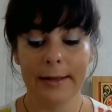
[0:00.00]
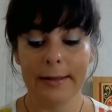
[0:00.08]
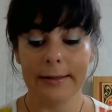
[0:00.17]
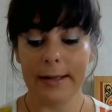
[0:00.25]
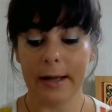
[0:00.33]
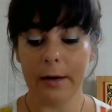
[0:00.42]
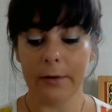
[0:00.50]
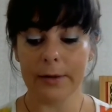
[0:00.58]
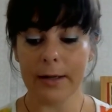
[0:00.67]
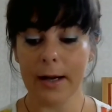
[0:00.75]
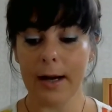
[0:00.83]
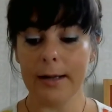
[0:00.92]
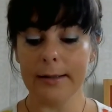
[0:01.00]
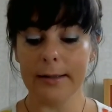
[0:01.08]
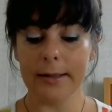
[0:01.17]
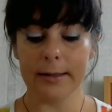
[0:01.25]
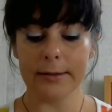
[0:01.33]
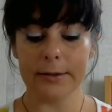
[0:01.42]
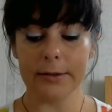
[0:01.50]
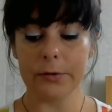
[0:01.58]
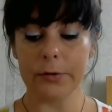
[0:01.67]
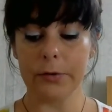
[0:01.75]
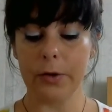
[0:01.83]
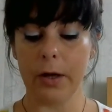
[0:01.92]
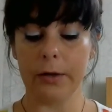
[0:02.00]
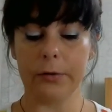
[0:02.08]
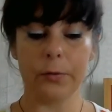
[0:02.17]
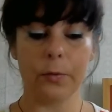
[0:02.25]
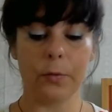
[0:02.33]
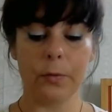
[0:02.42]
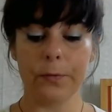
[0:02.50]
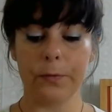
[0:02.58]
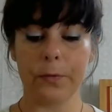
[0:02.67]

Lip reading: Now, the card that I did draw